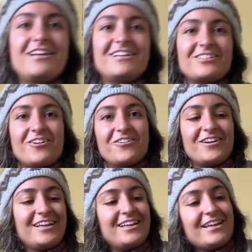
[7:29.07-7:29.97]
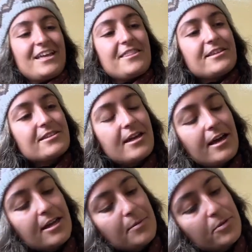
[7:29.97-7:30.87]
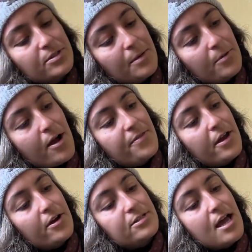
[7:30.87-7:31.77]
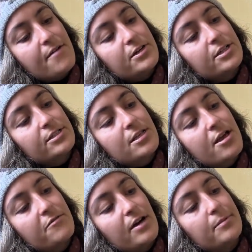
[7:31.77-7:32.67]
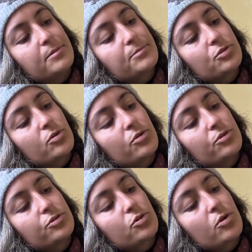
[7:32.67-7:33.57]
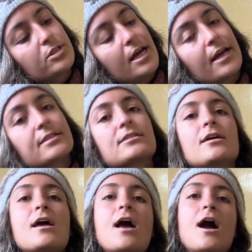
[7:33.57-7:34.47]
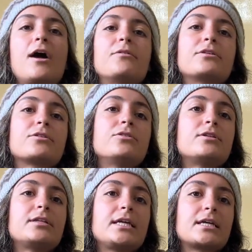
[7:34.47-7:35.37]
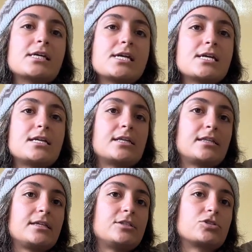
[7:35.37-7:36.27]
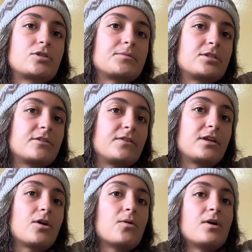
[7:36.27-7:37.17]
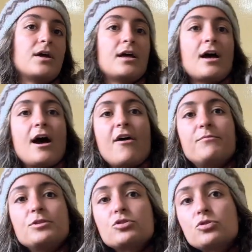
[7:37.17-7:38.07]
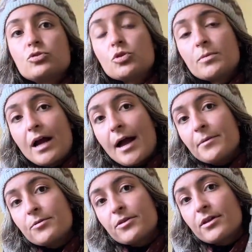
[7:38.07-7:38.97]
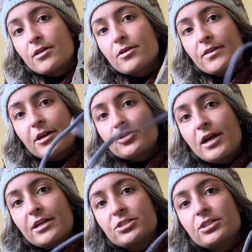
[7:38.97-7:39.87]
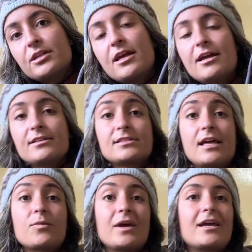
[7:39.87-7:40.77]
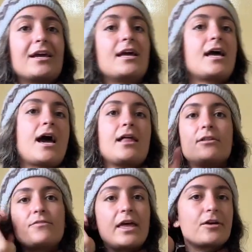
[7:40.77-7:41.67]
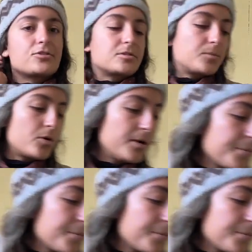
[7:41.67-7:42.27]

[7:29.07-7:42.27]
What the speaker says: So these are the hiking boots I brought. They are Teba's Vibram Soles Gore-Tex. I'll include a link in the description of the video. I've been super happy with it. Look at that traction. It's lightweight. I love the ankle support.